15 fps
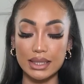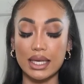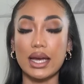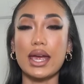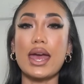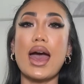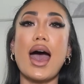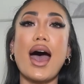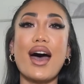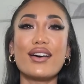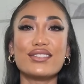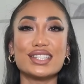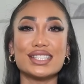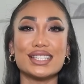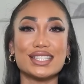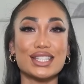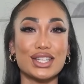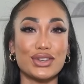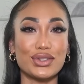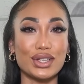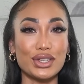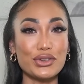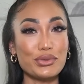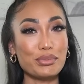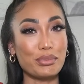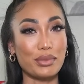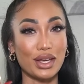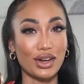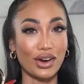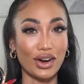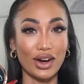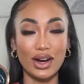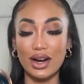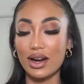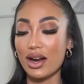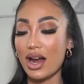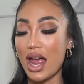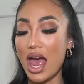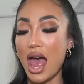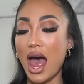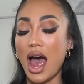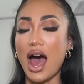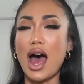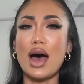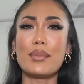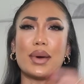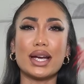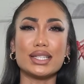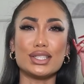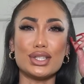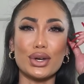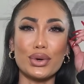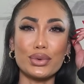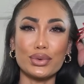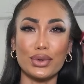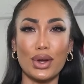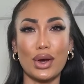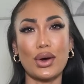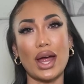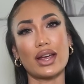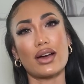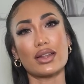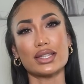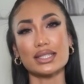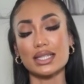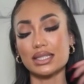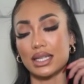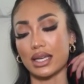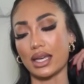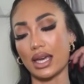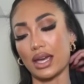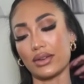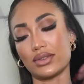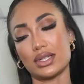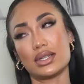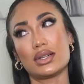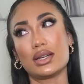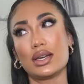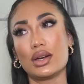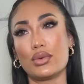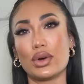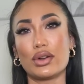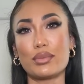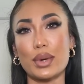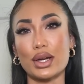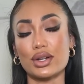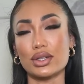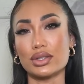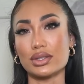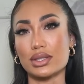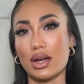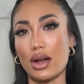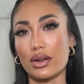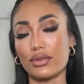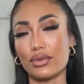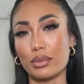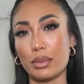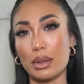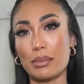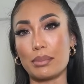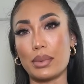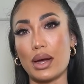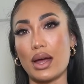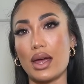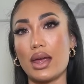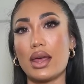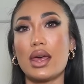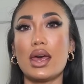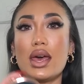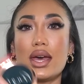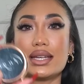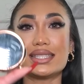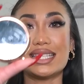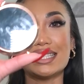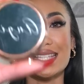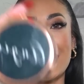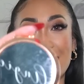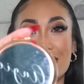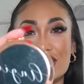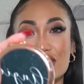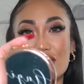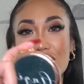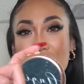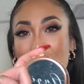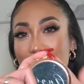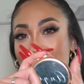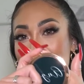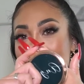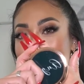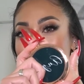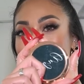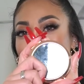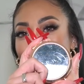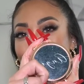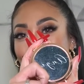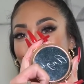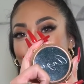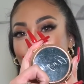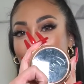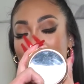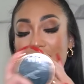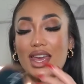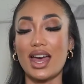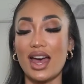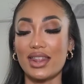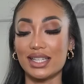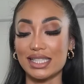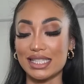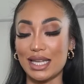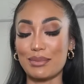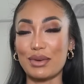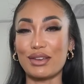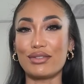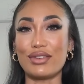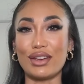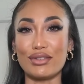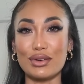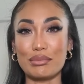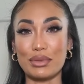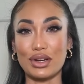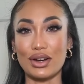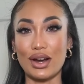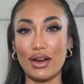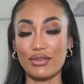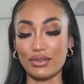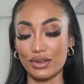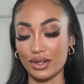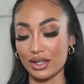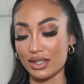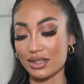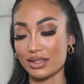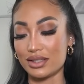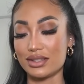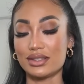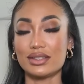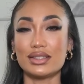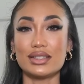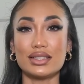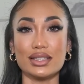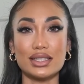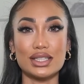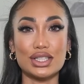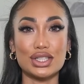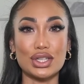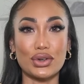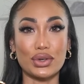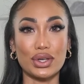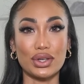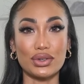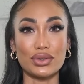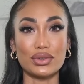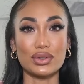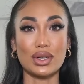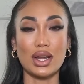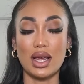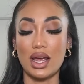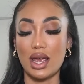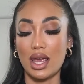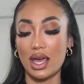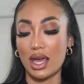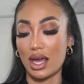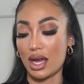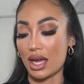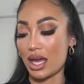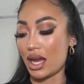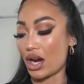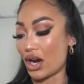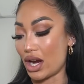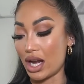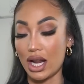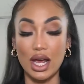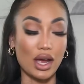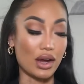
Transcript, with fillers: thing I have is this cute little mirror. Um, I don't know. I got this as a gift. One of my girls got it for me, but it says Angie on it, so this is like my favorite mirror ever. So cute carry it